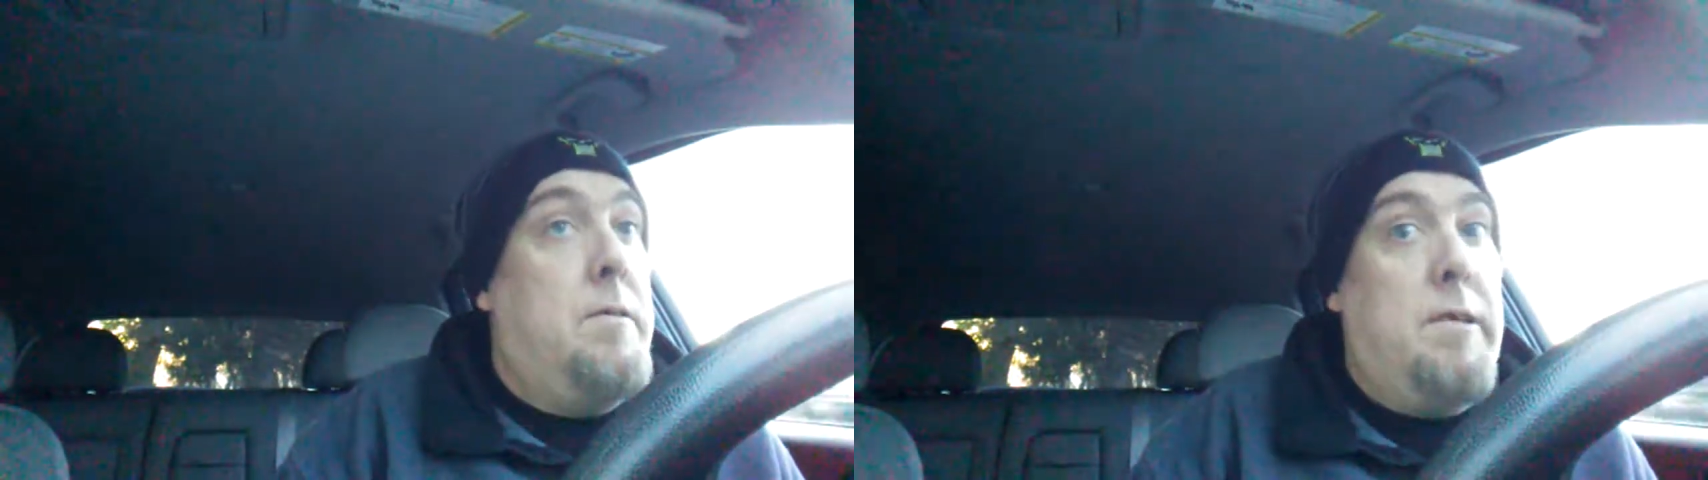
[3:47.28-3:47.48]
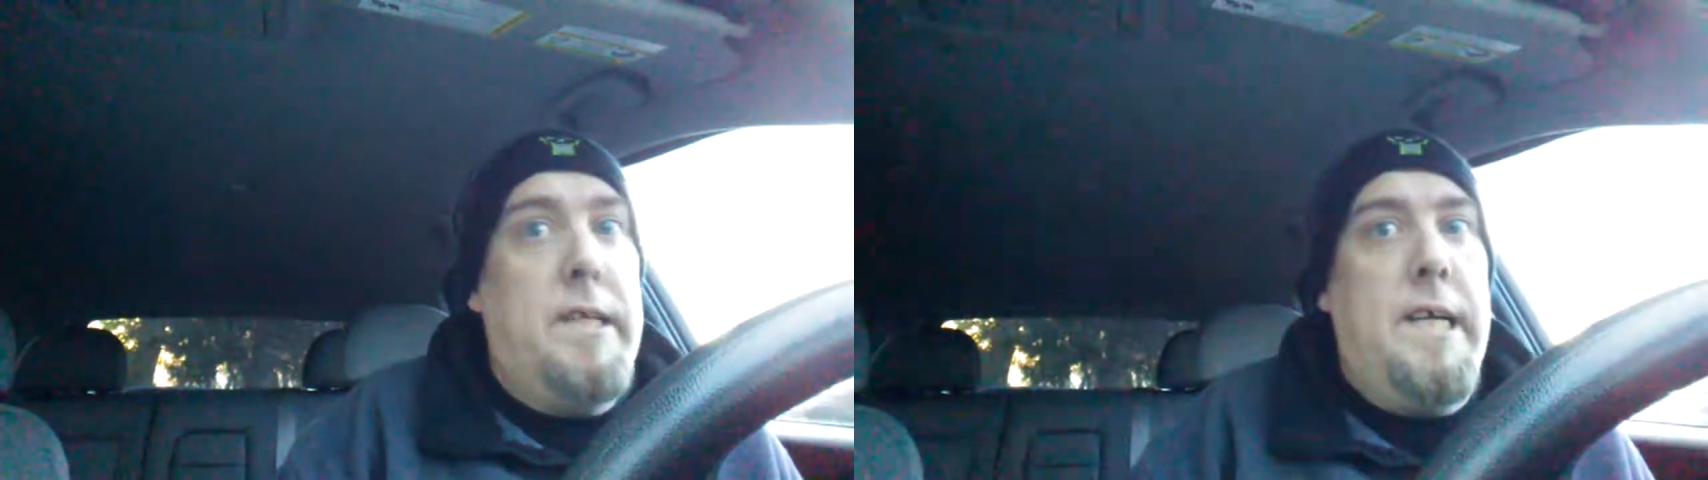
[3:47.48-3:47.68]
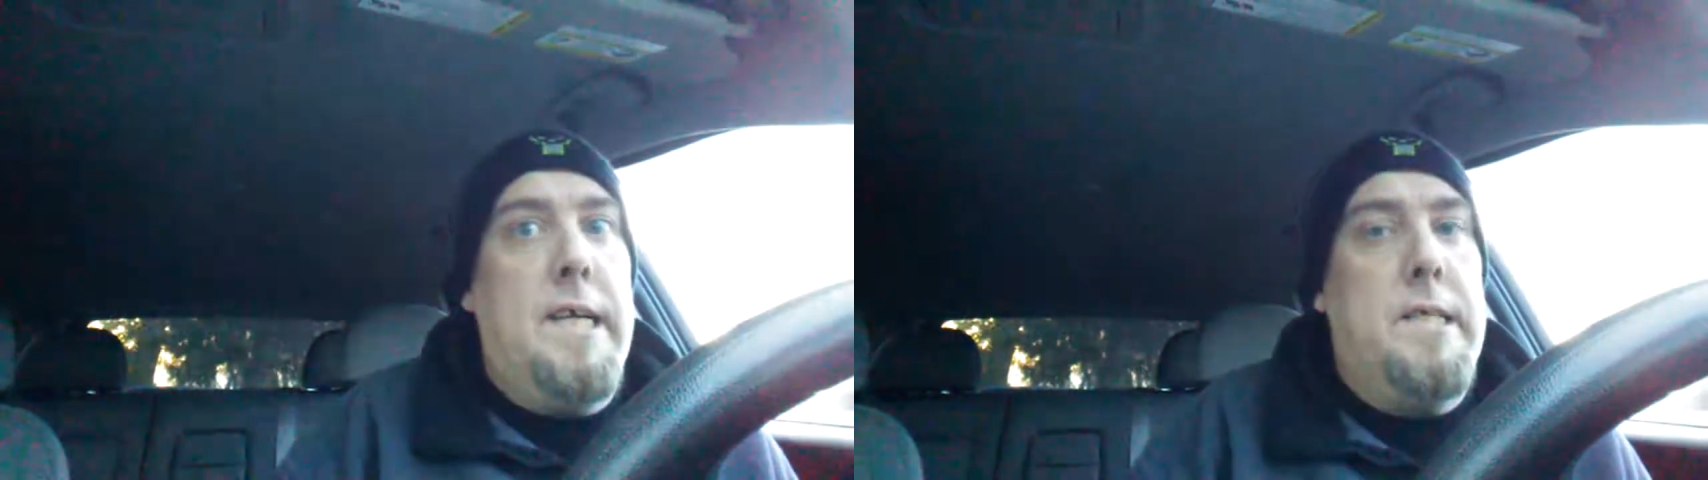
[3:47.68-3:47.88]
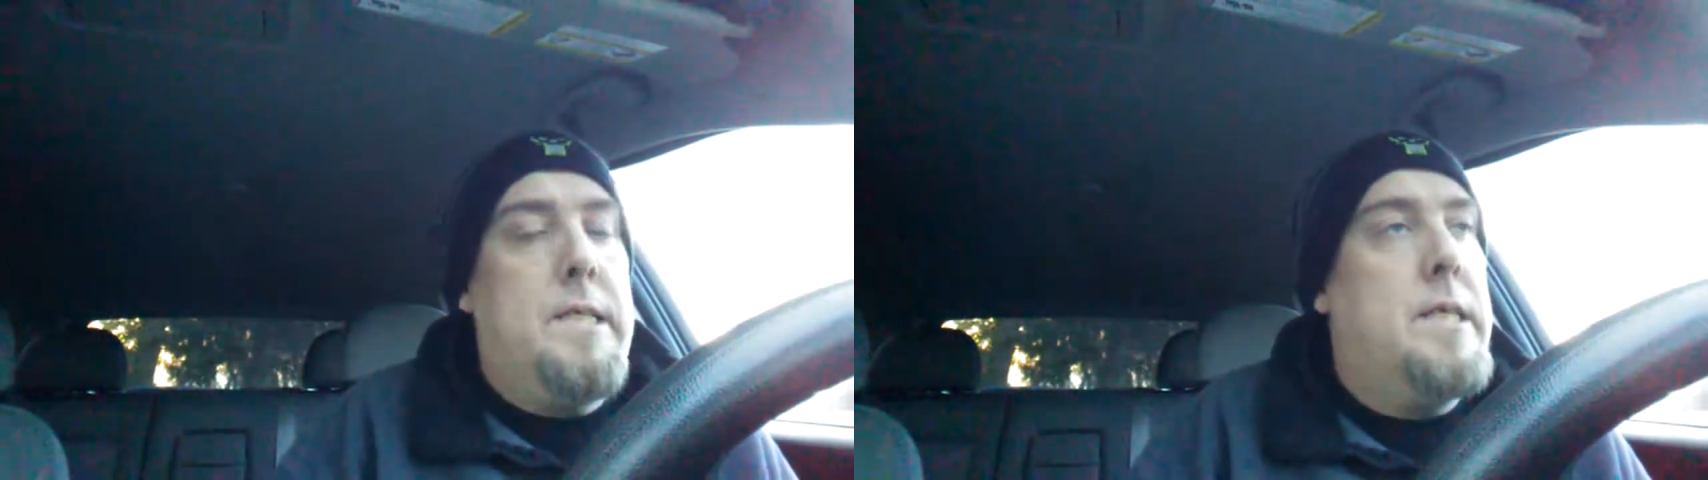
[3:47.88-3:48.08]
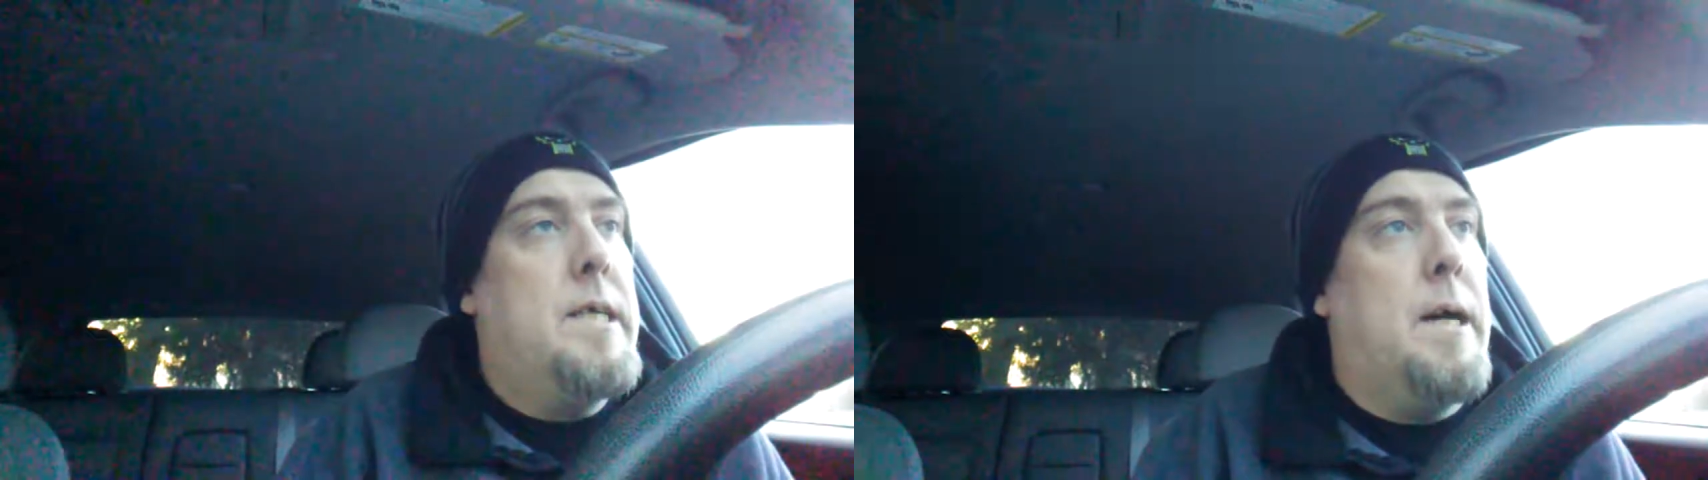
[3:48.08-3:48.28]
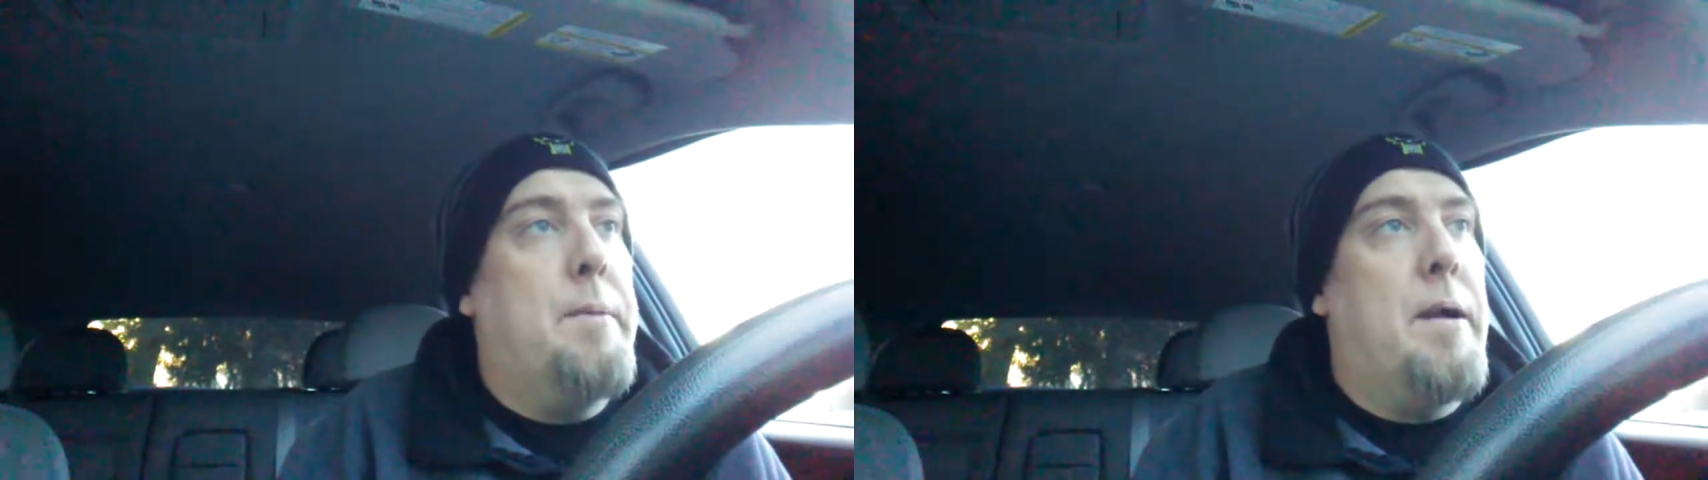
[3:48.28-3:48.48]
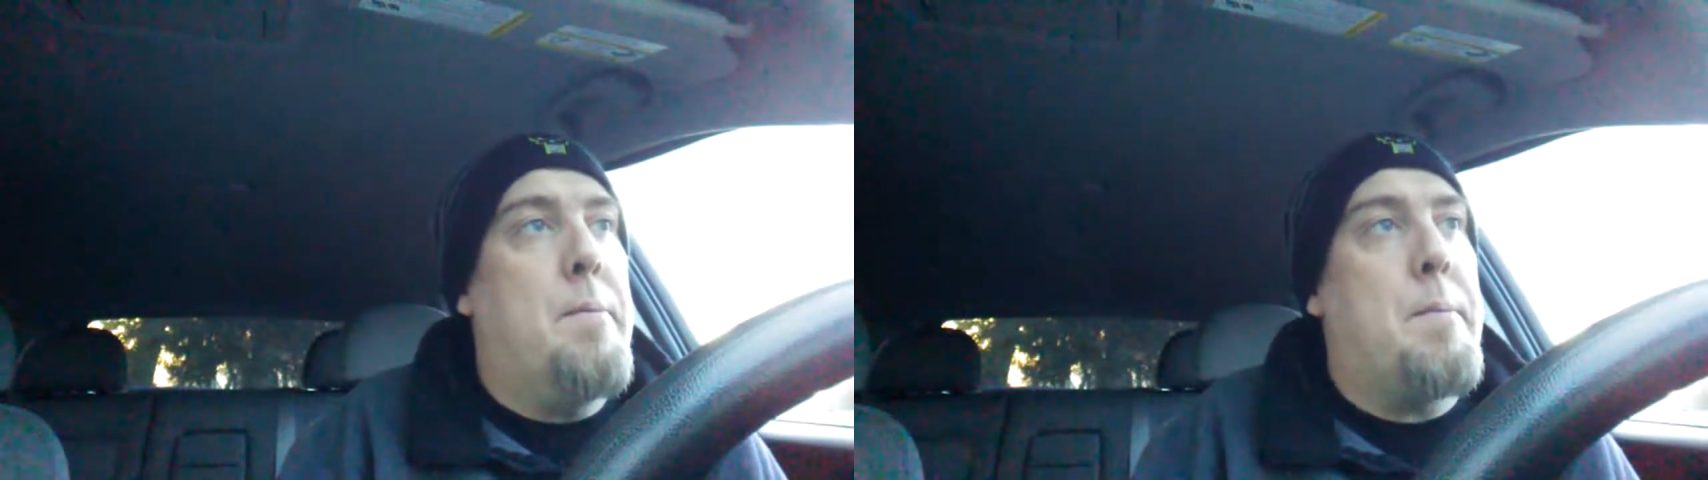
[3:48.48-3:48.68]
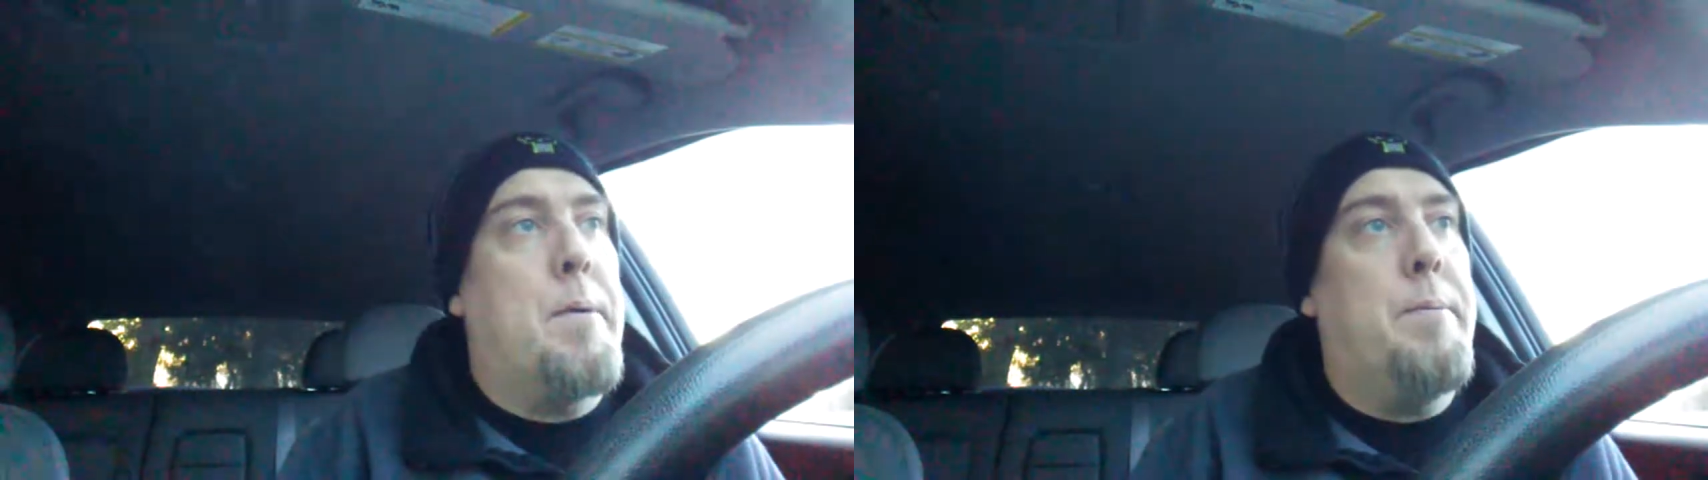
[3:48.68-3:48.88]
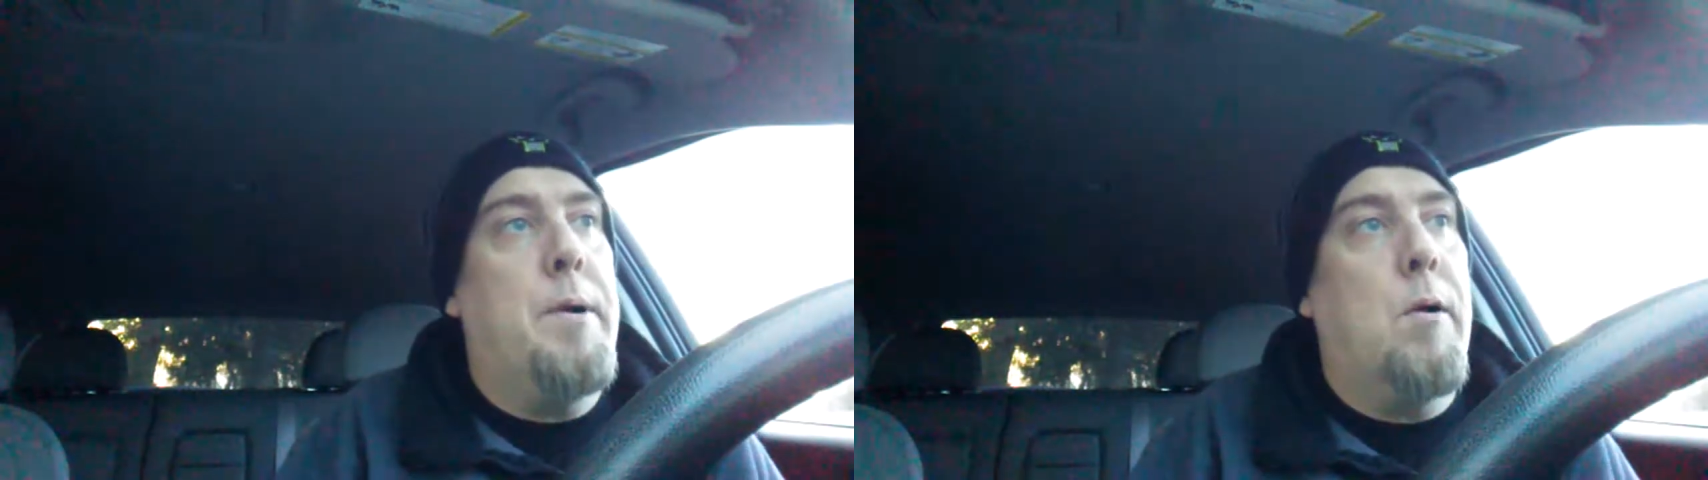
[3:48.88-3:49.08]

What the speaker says: really is. I mean, I remember,